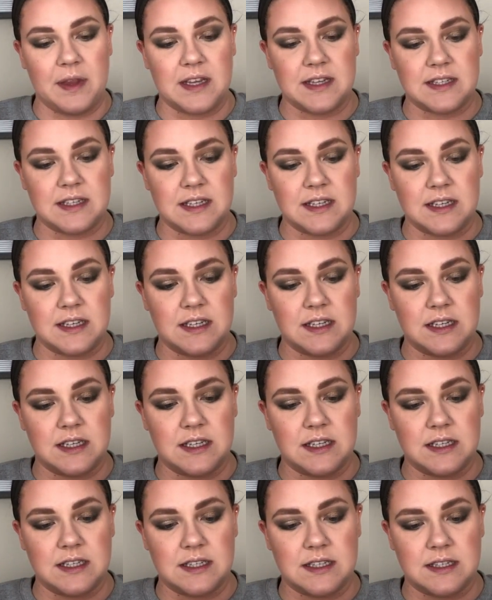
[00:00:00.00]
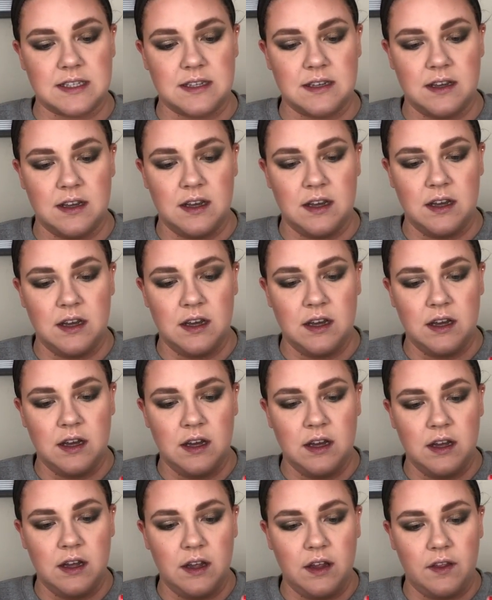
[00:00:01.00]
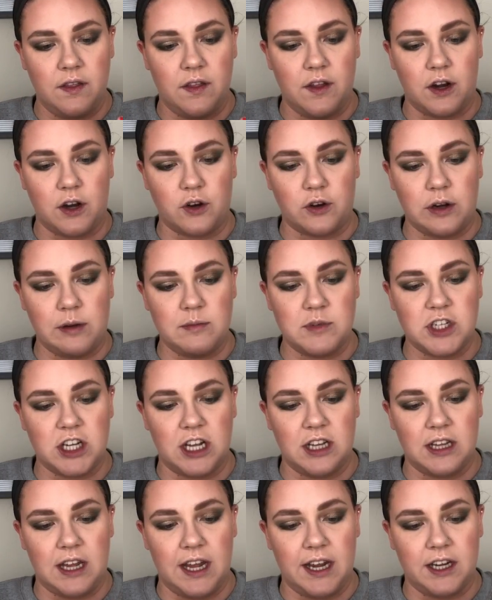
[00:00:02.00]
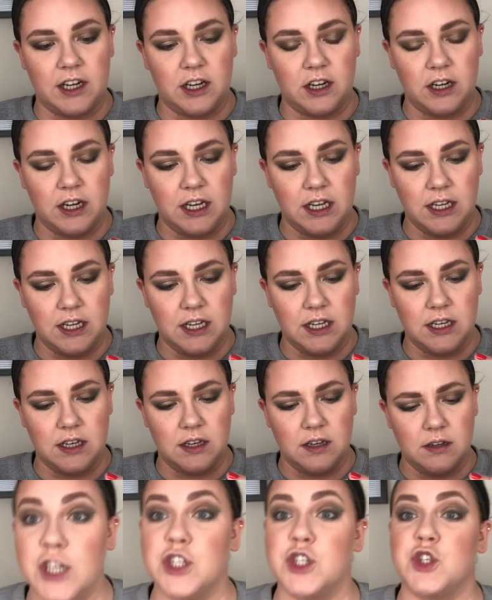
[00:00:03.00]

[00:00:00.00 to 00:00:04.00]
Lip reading: This is their cream gel liner in